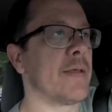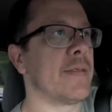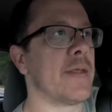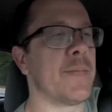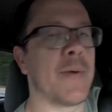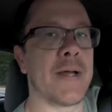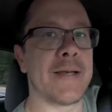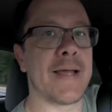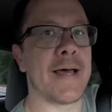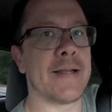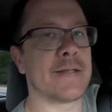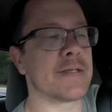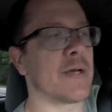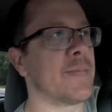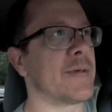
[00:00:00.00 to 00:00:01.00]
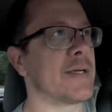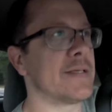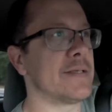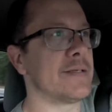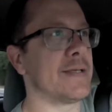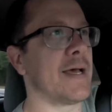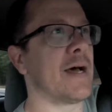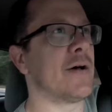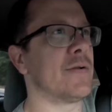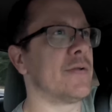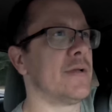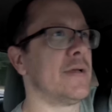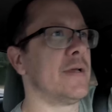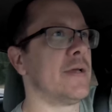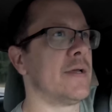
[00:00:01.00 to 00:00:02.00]
then my dad is coming into town,
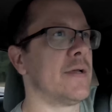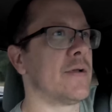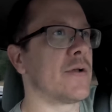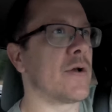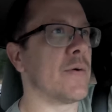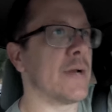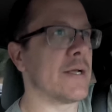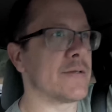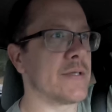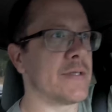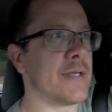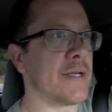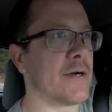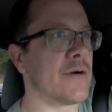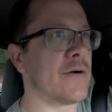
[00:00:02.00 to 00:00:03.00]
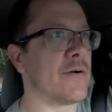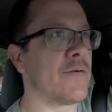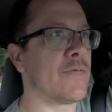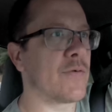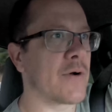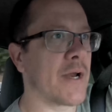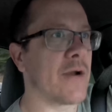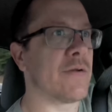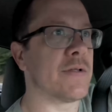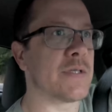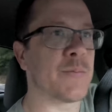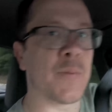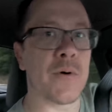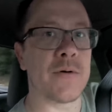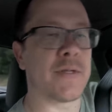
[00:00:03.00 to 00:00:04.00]
going out to dinner for Carolyn's
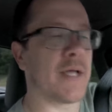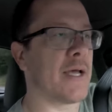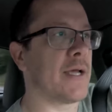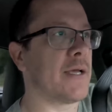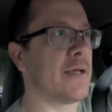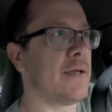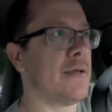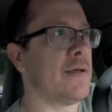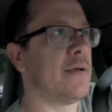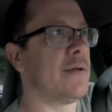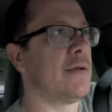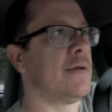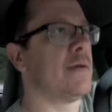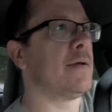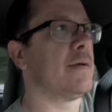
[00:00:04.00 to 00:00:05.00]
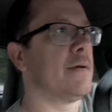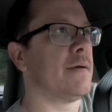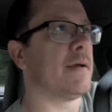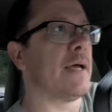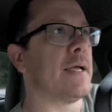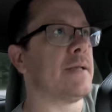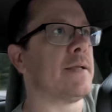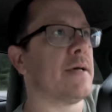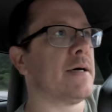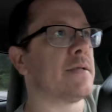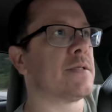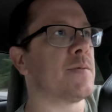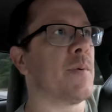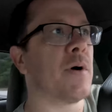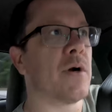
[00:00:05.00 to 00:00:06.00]
birthday. And
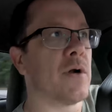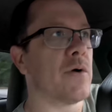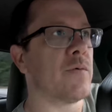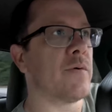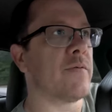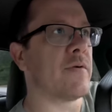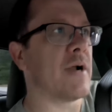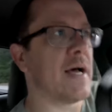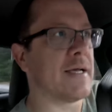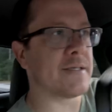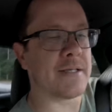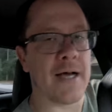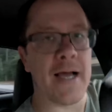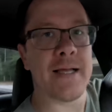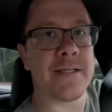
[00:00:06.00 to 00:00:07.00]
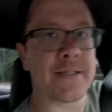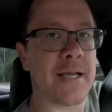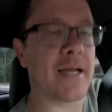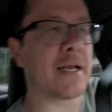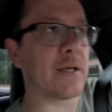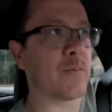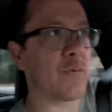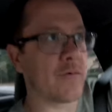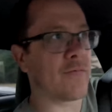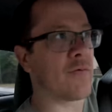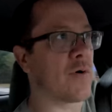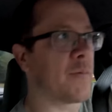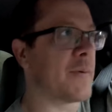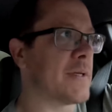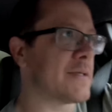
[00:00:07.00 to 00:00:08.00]
tomorrow River has an ice skating
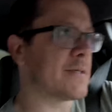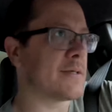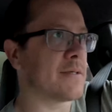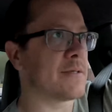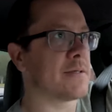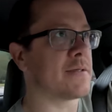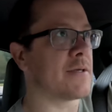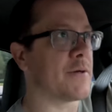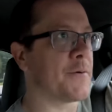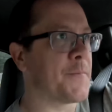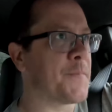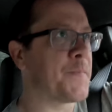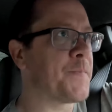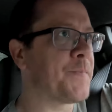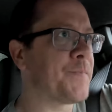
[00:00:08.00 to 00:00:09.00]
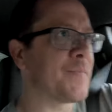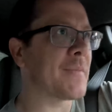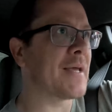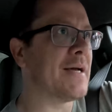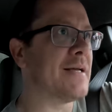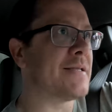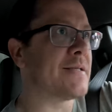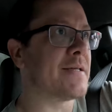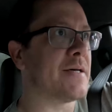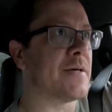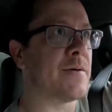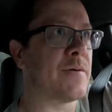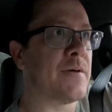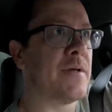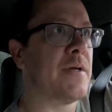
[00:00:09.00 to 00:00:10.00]
performance. So it's
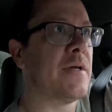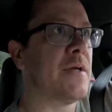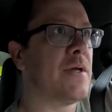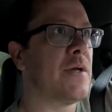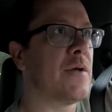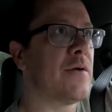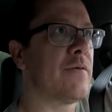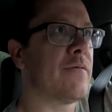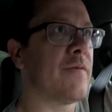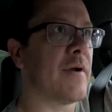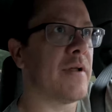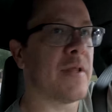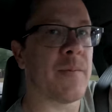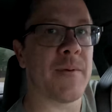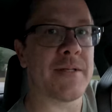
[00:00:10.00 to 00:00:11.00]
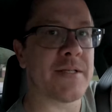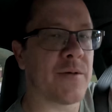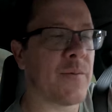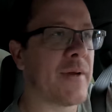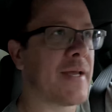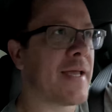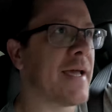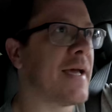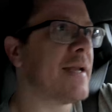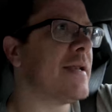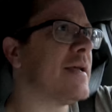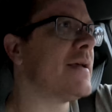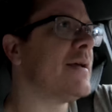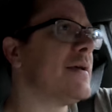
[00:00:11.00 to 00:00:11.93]
a fairly busy weekend.